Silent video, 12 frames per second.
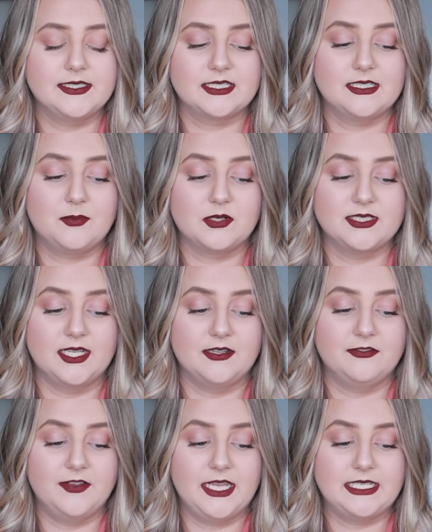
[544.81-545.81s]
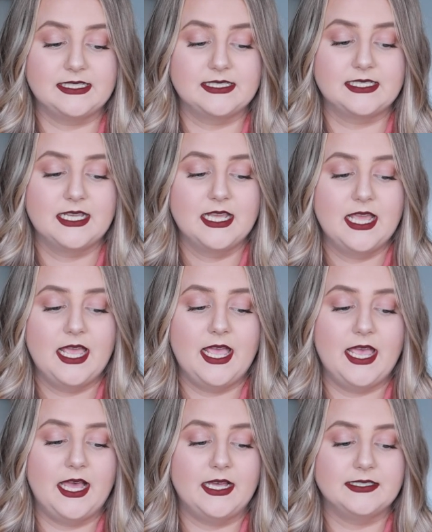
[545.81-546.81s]
sixty percent effaced,
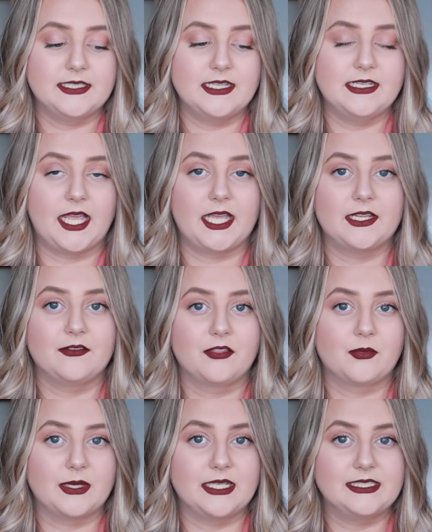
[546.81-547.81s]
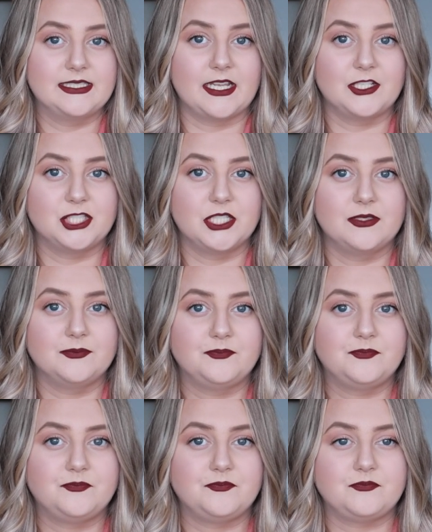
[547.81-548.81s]
and in negative three station.
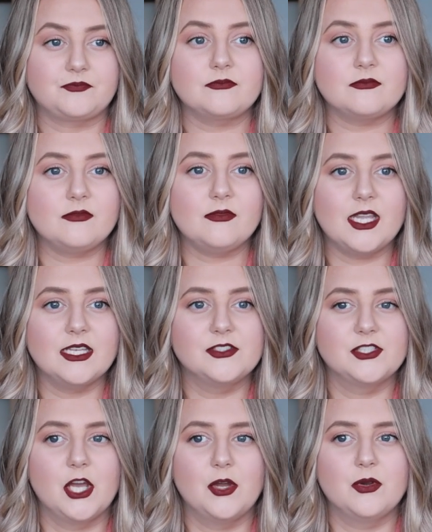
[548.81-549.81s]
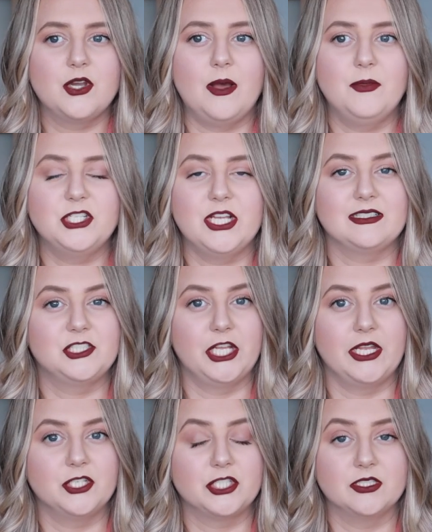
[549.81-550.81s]
So not much had
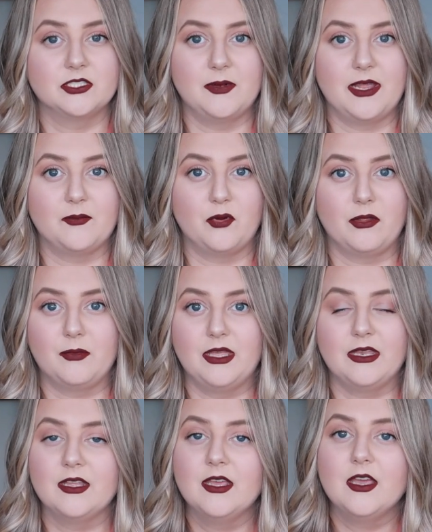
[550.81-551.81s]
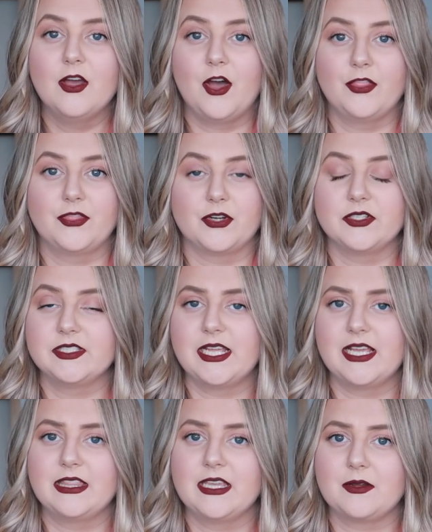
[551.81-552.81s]
changed since my appointment on
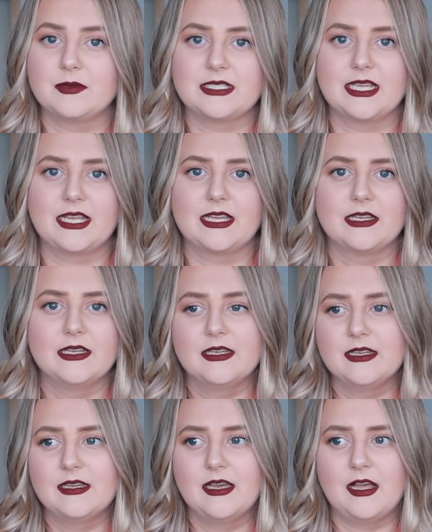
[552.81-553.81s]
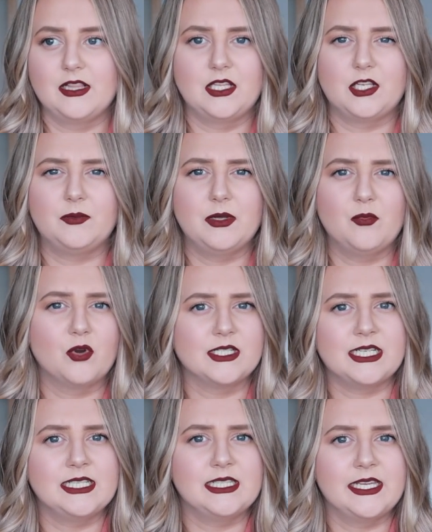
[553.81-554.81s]
Thursday. I think I was like a little bit more
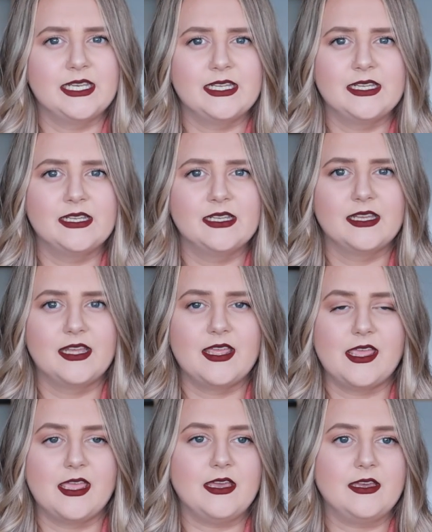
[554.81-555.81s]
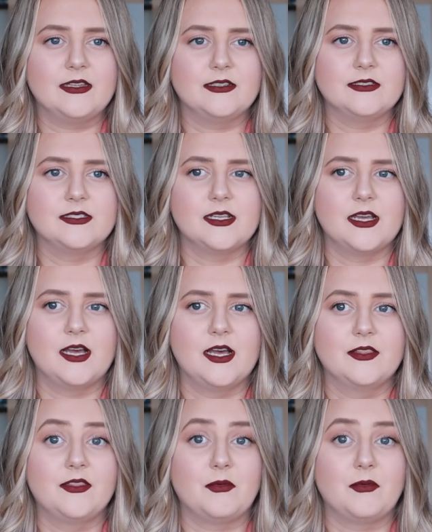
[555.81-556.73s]
dilated, and uh,